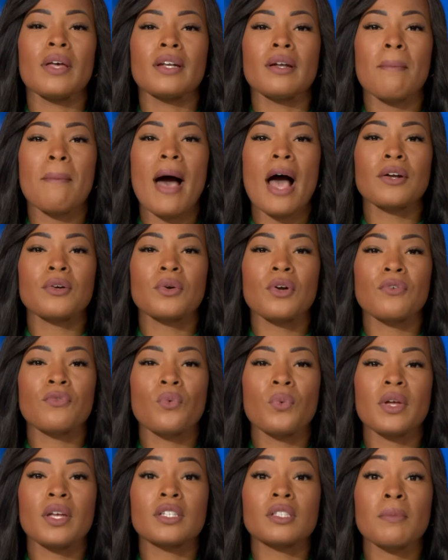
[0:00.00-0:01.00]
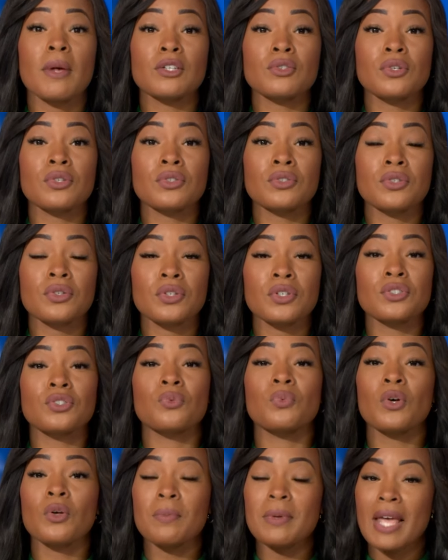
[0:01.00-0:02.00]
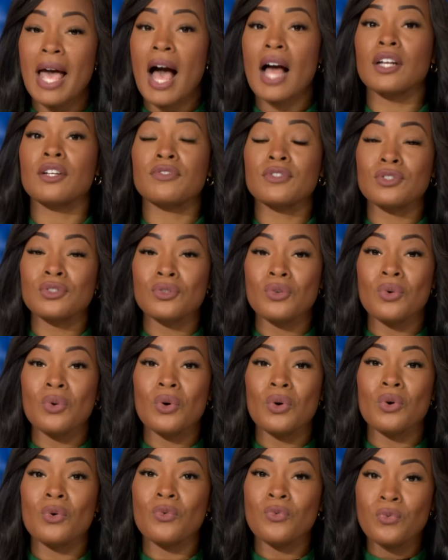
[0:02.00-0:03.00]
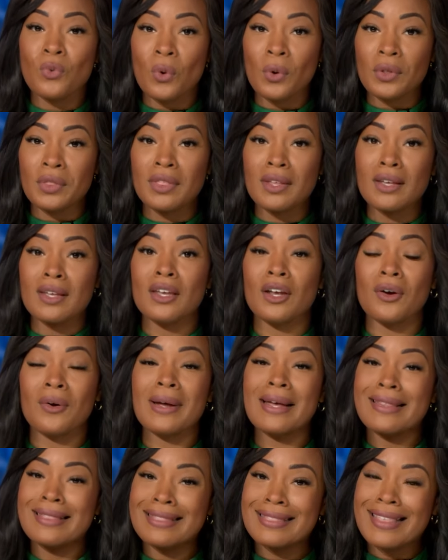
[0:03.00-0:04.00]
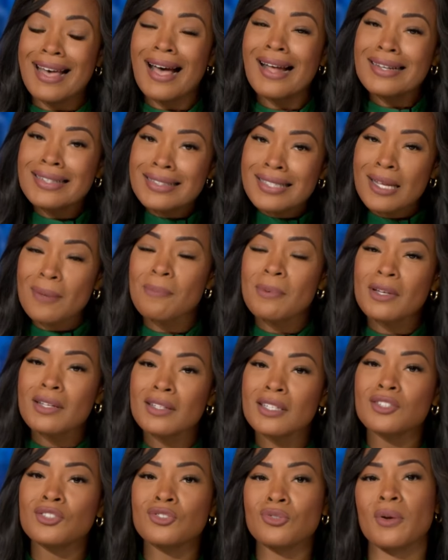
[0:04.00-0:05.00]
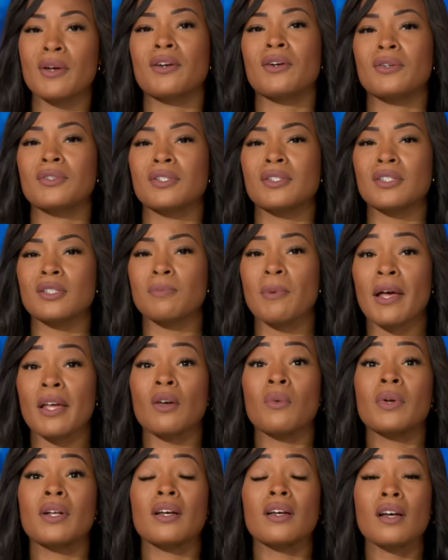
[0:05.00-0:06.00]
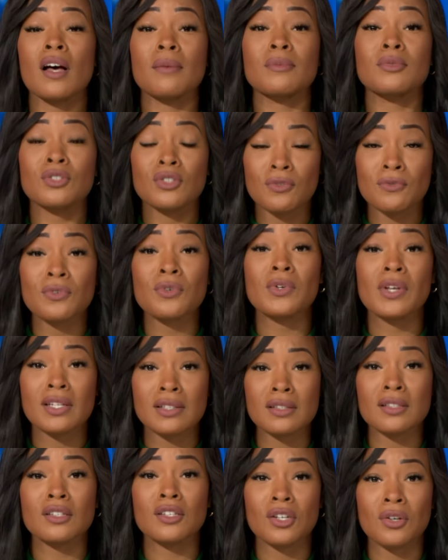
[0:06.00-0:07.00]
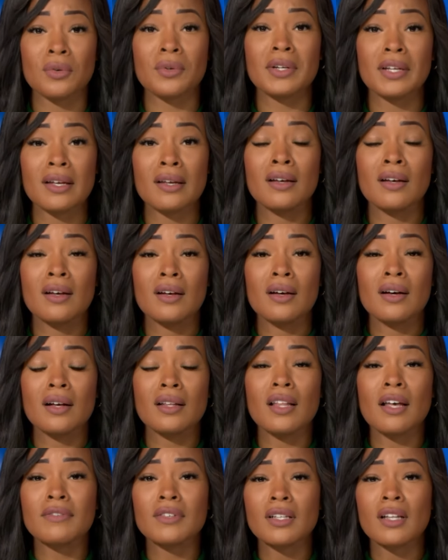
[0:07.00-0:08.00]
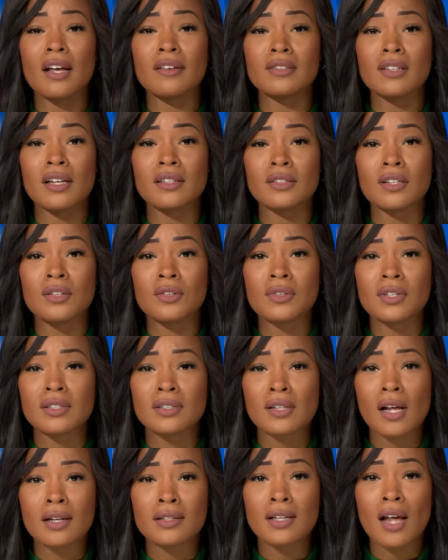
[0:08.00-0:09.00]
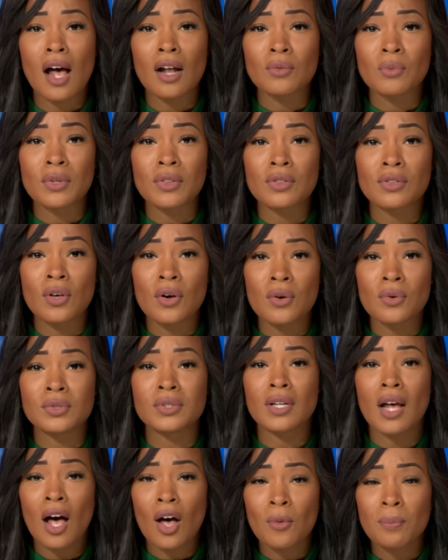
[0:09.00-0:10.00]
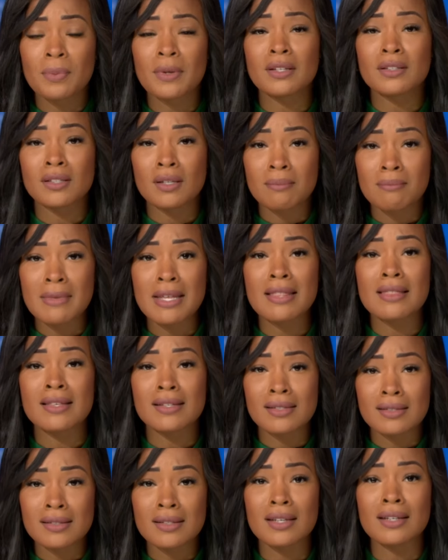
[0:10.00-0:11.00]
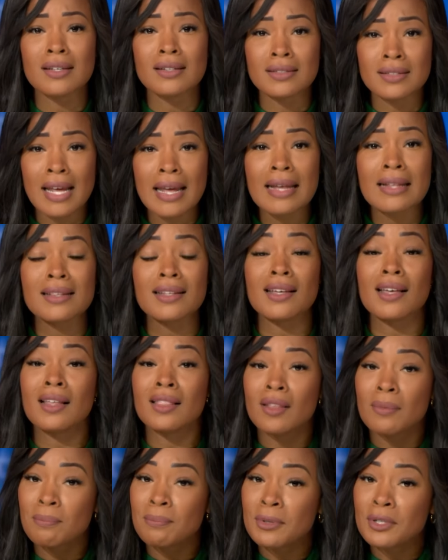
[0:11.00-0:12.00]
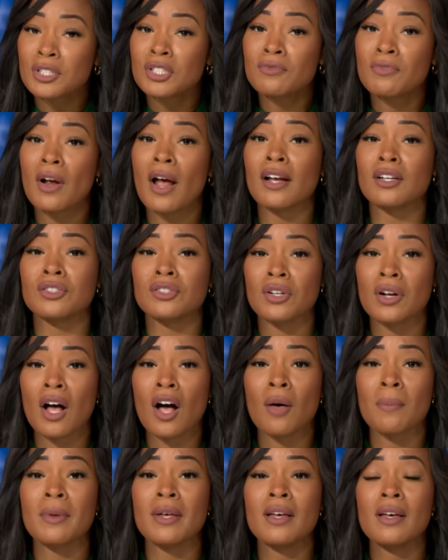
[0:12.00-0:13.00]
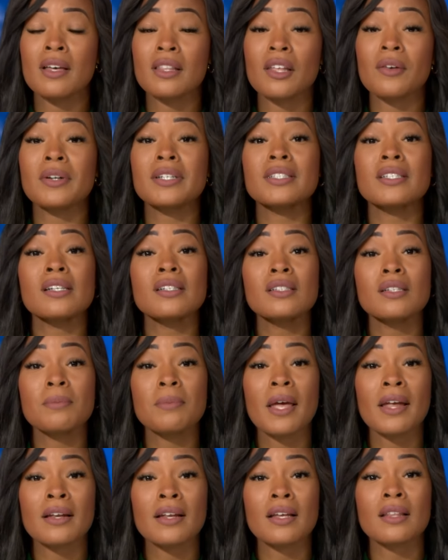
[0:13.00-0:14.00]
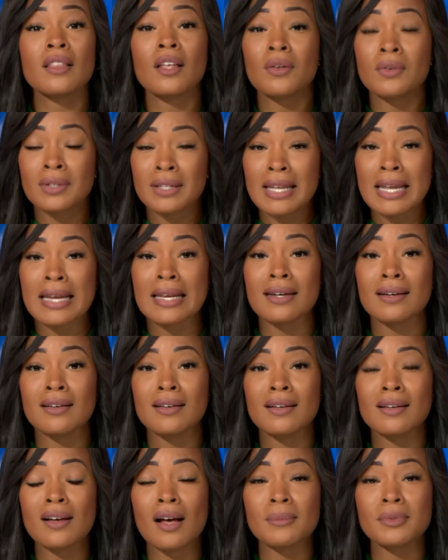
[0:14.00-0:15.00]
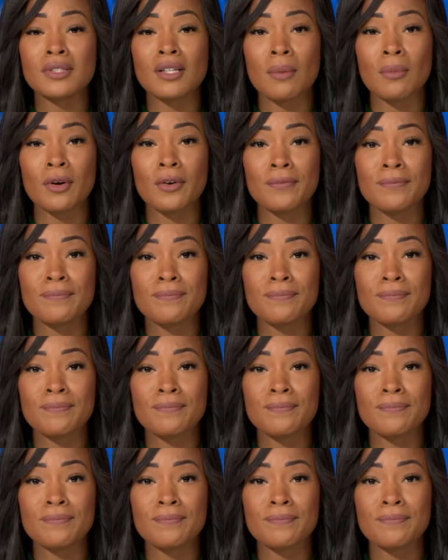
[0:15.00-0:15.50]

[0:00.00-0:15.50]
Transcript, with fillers: in a matter of weeks, Metro students will be out of school for the year, and that typically triggers a spike when it comes to food insecurity. eleven Alive's Liza Lucas sat down with those helping to meet this need daily and the push for extra help they're anticipating they'll need come summer.